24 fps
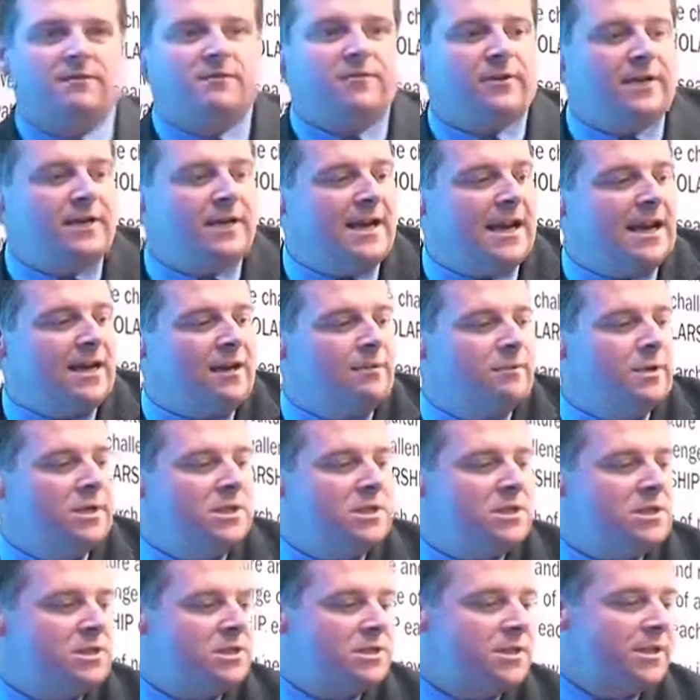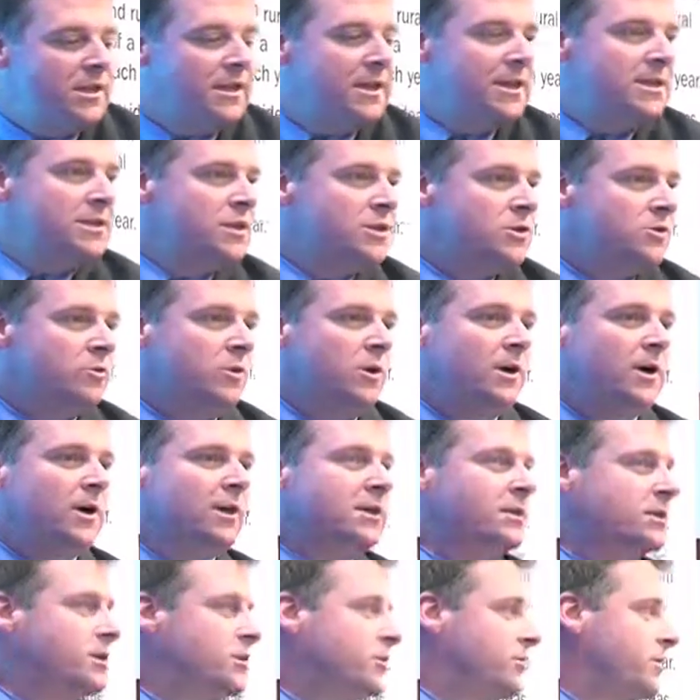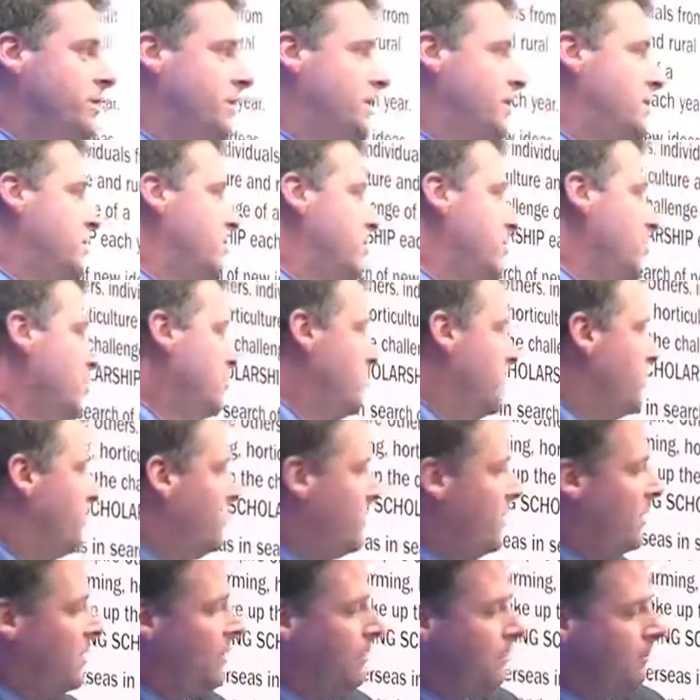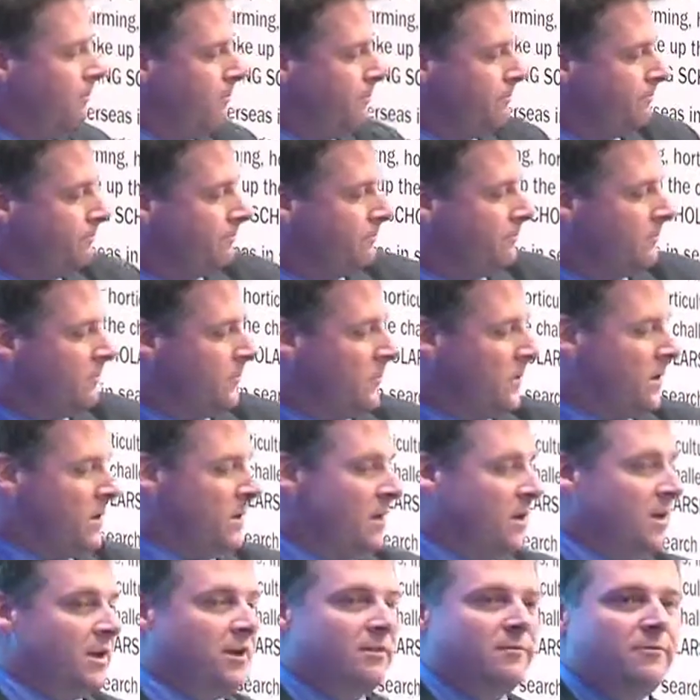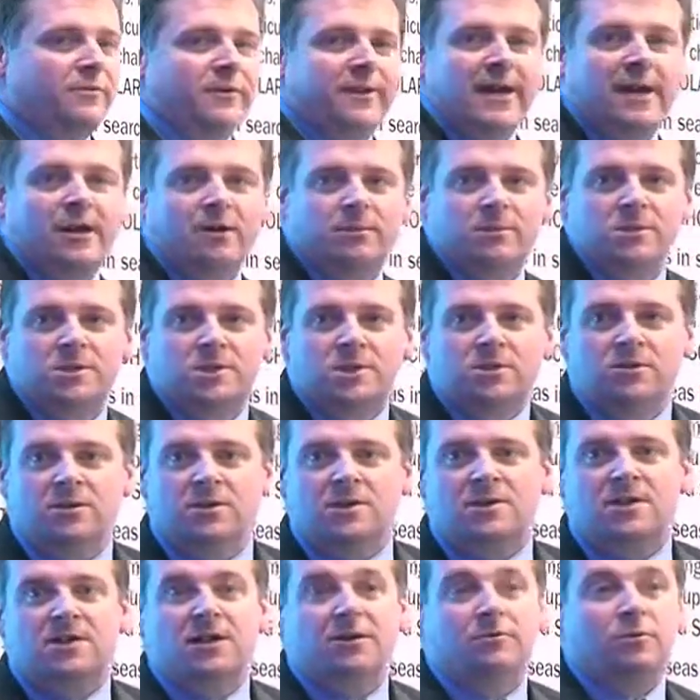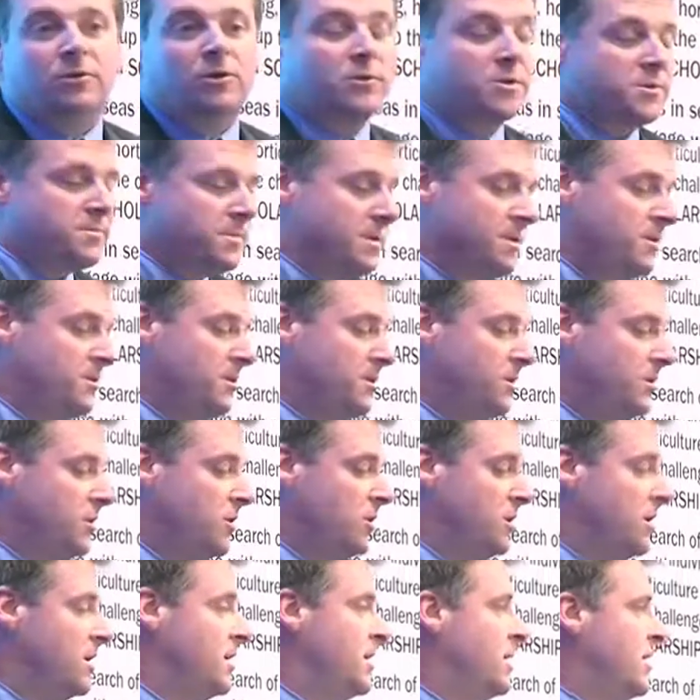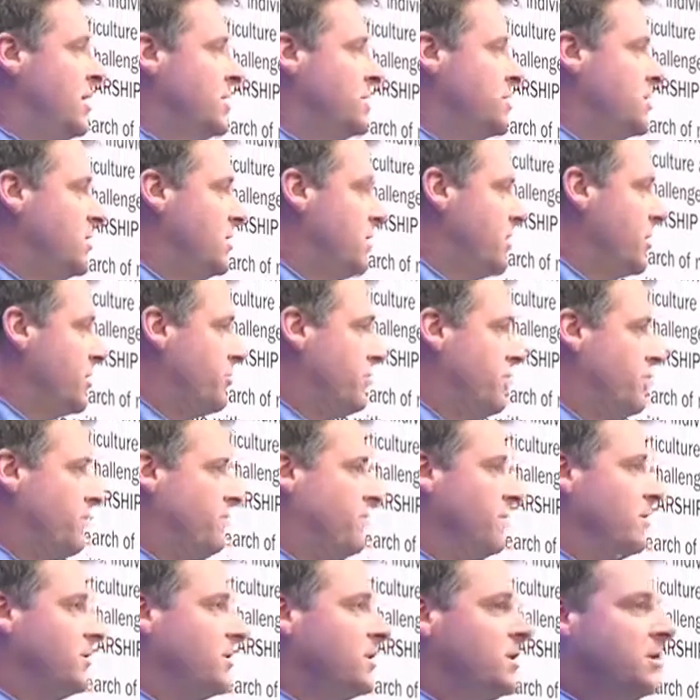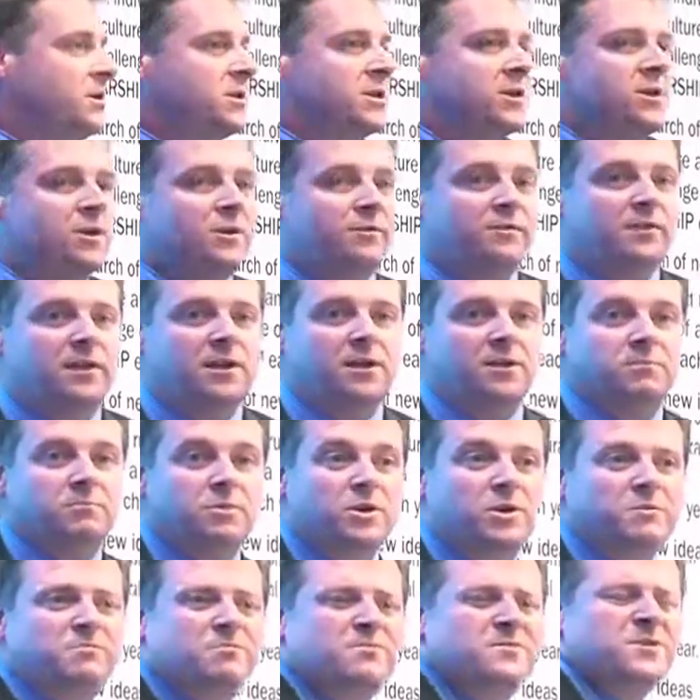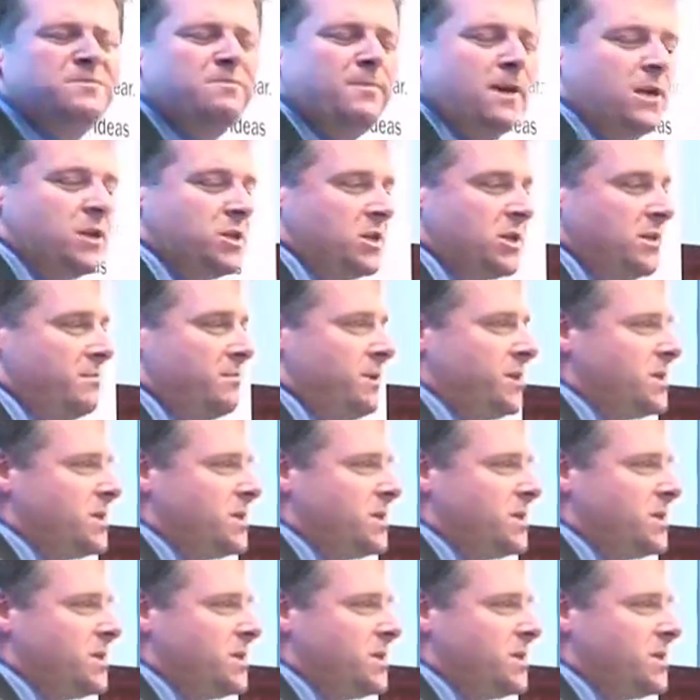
infinite elements that intertwine to create a global farm. And for that opportunity, I will always be eternally grateful to Nuffield, but especially